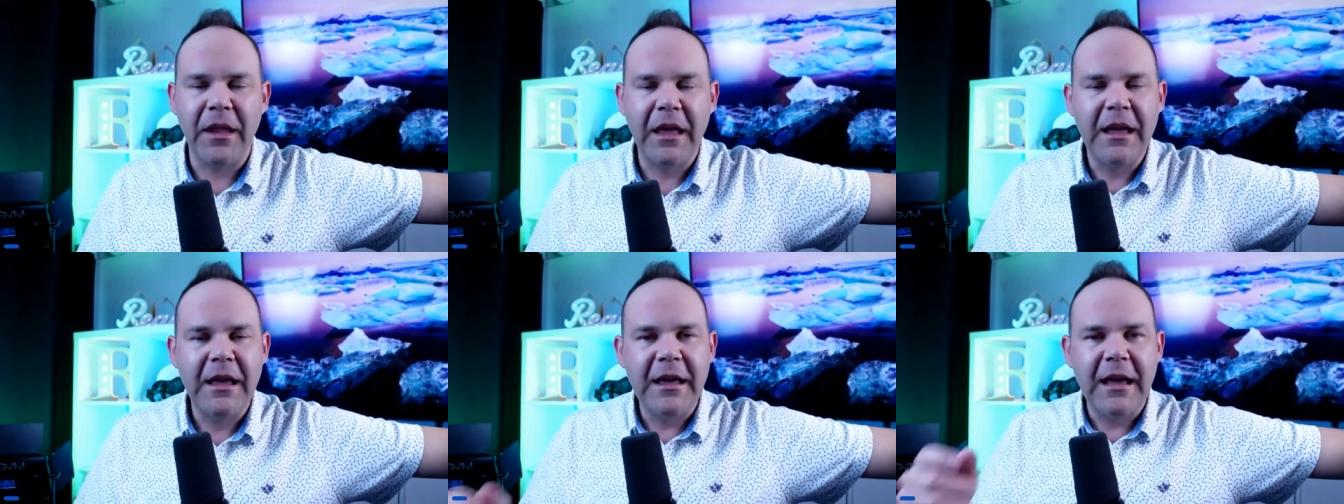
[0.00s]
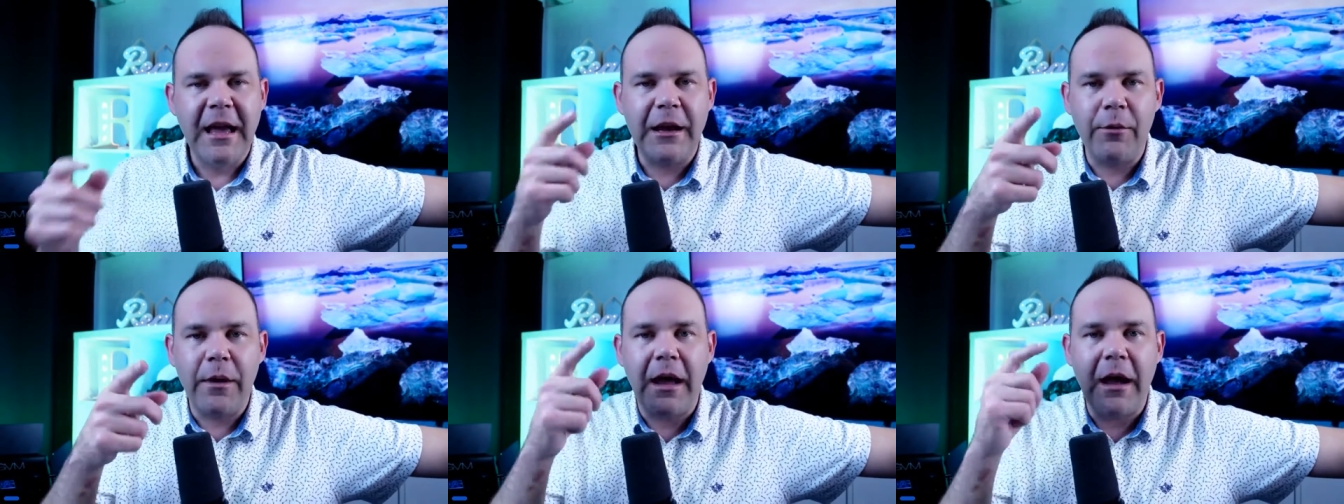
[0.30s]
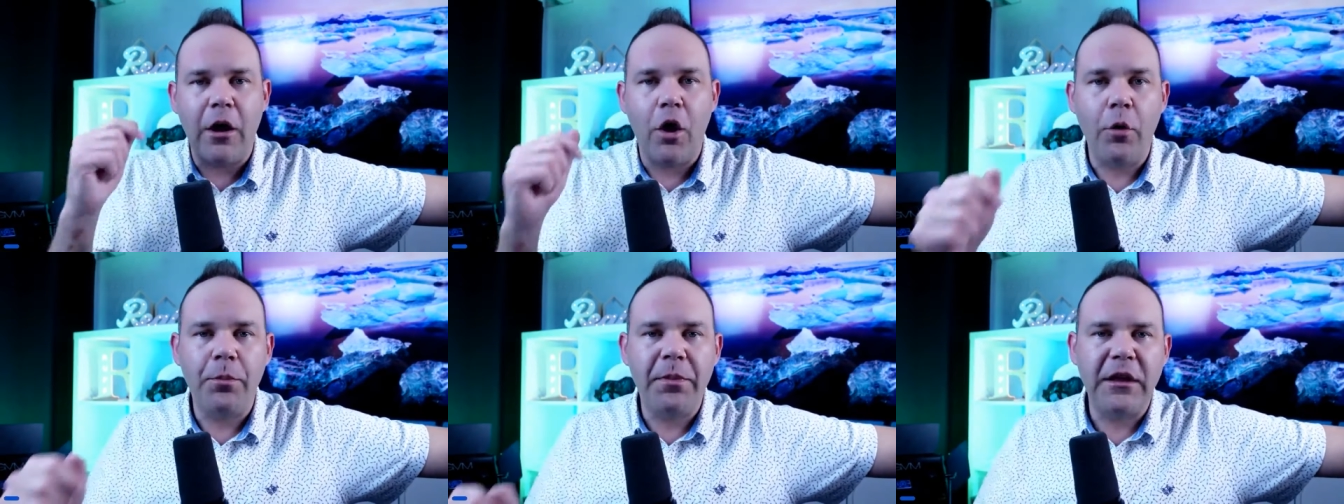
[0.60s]
Anyway, I
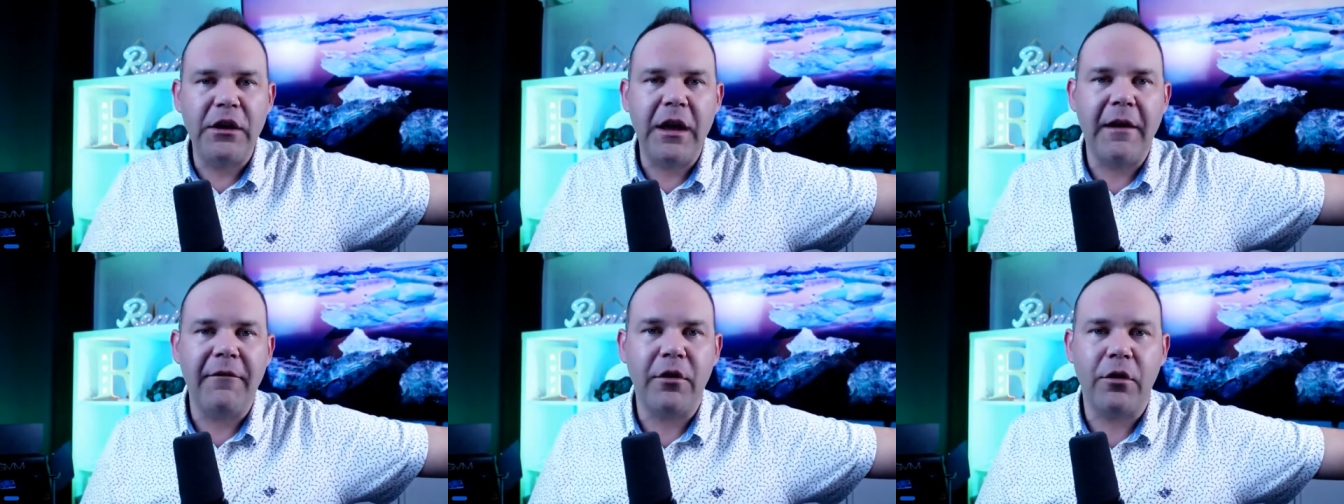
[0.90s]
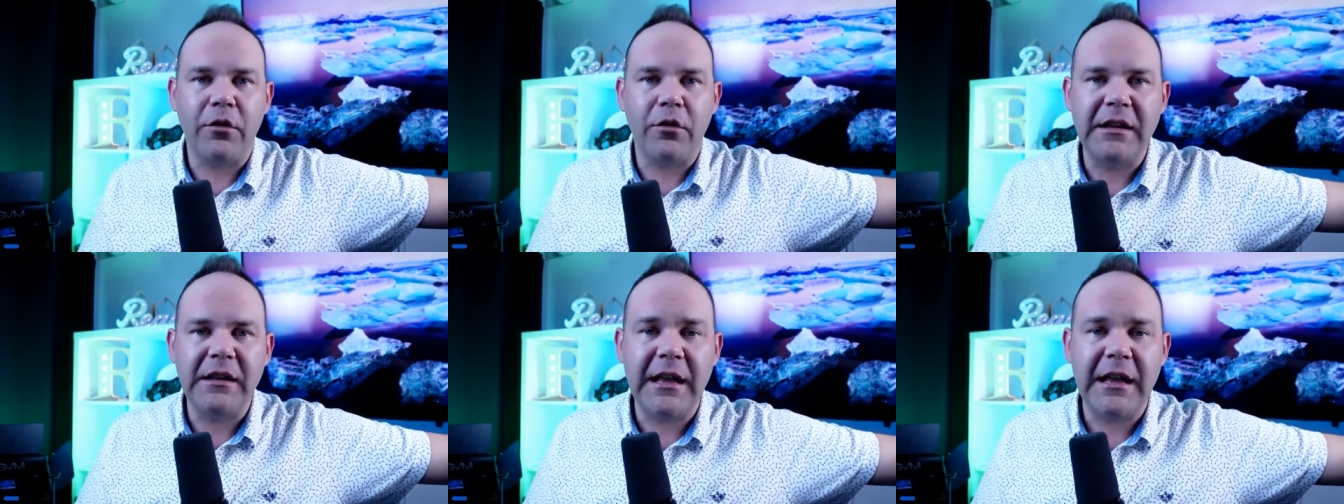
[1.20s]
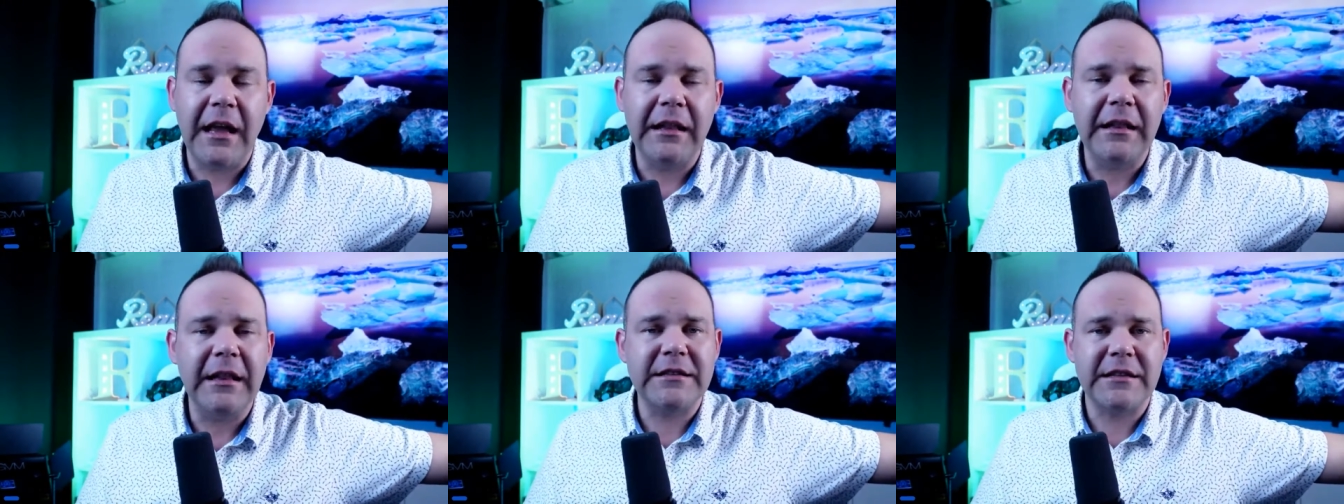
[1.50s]
hope that you have a great day.
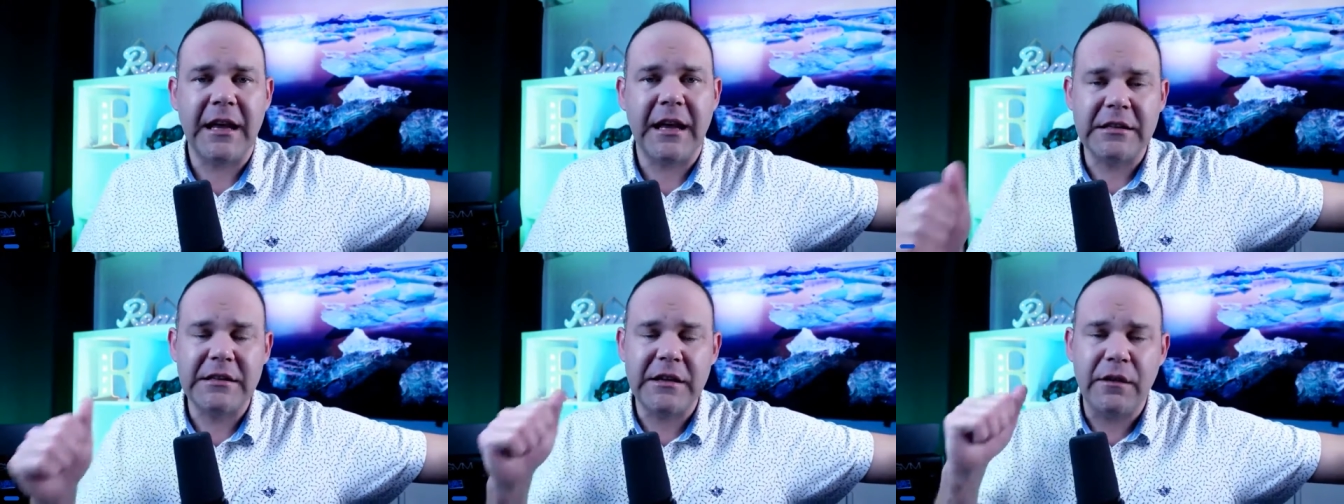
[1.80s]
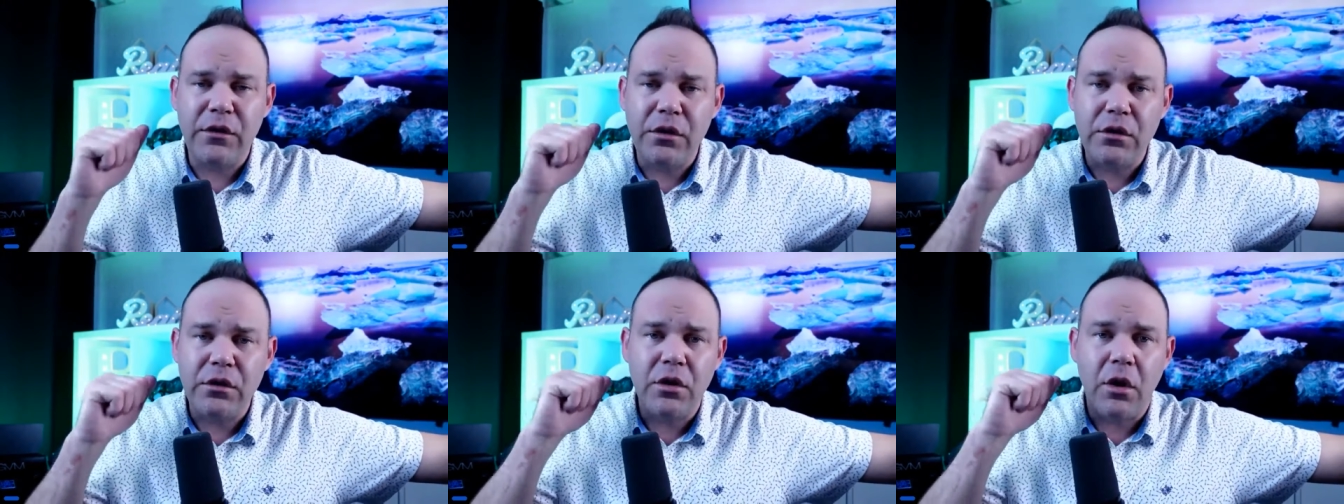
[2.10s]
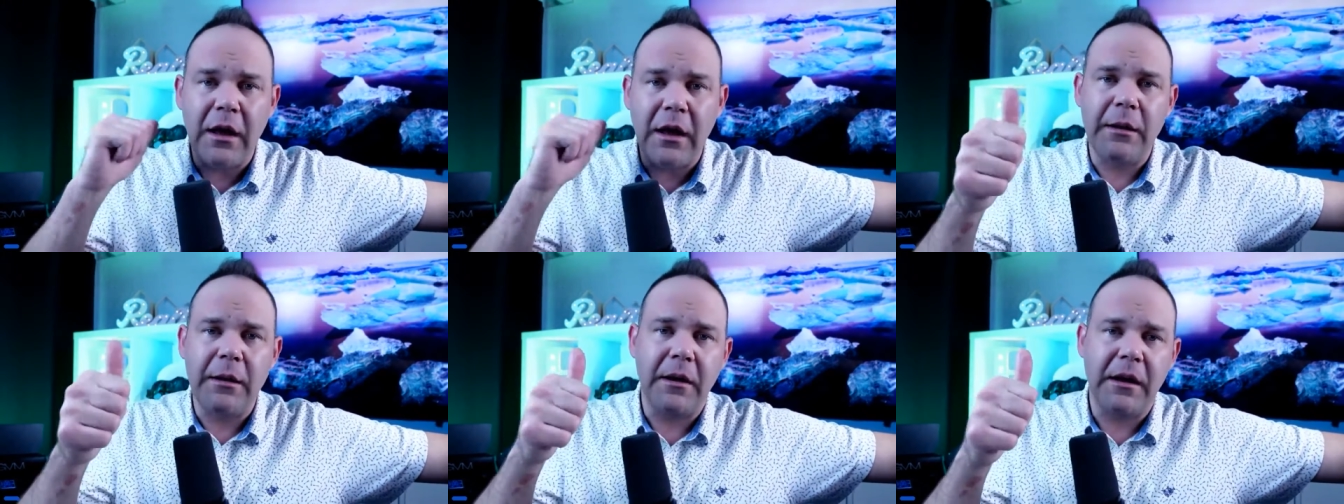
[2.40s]
Listen, guys, if you know
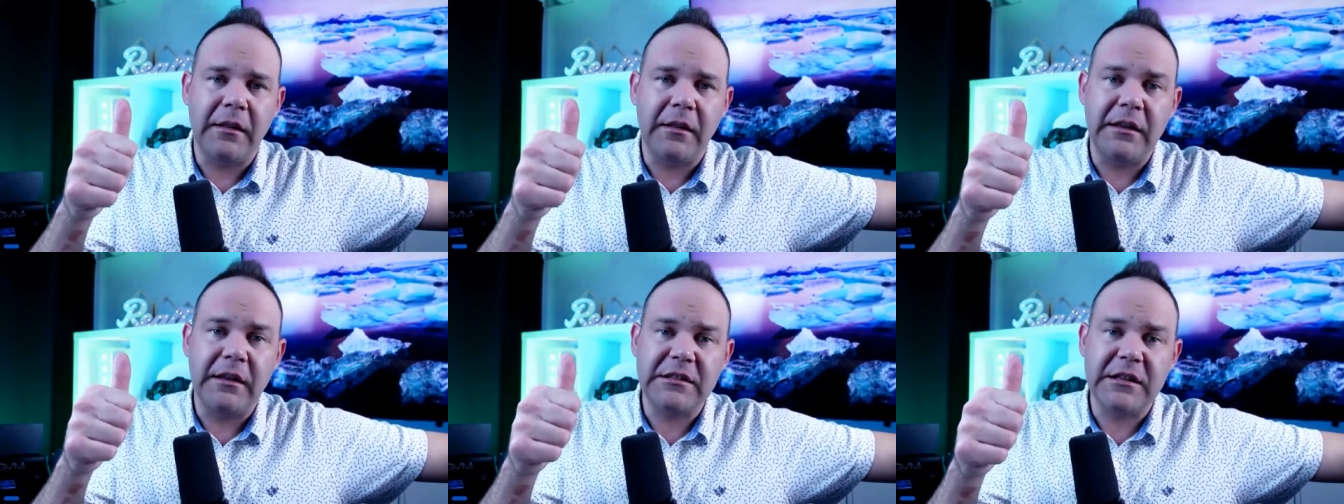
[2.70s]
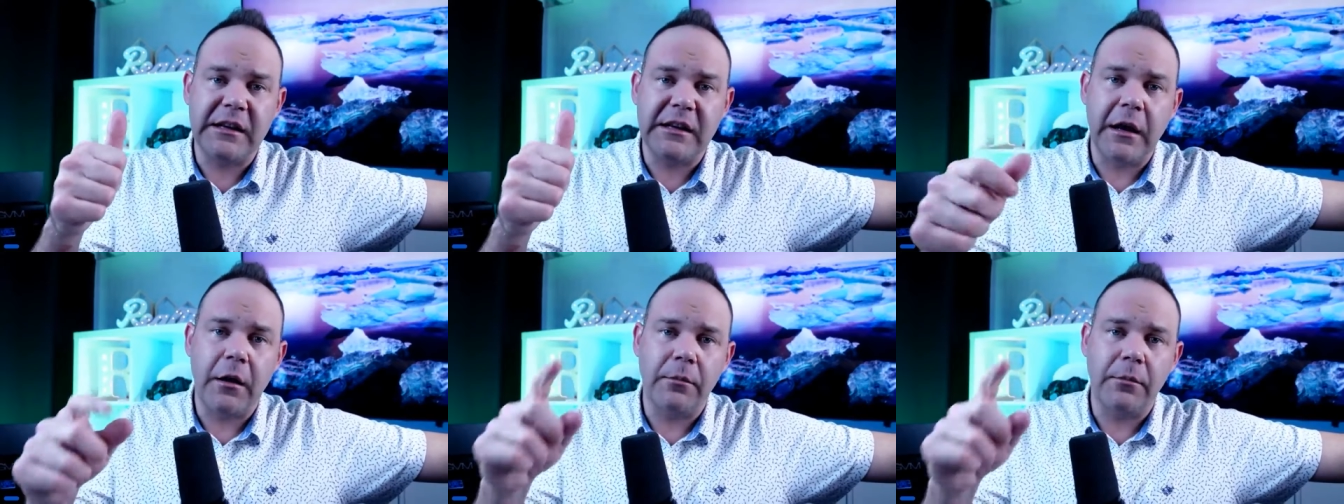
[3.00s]
anybody this could help,